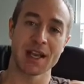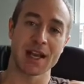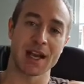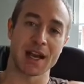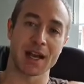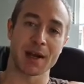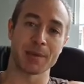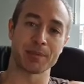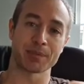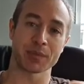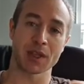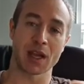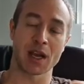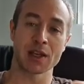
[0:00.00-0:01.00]

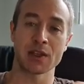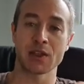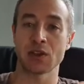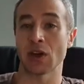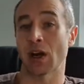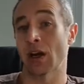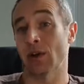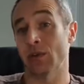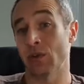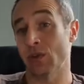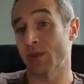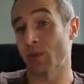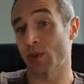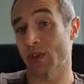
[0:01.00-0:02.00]
I
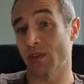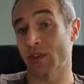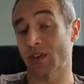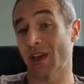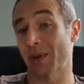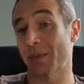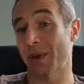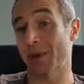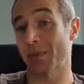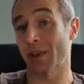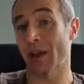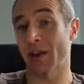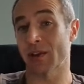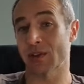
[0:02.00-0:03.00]
use most of the time
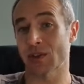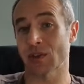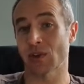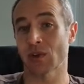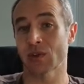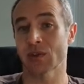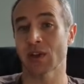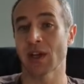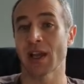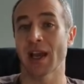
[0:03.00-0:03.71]
Himalayan salt,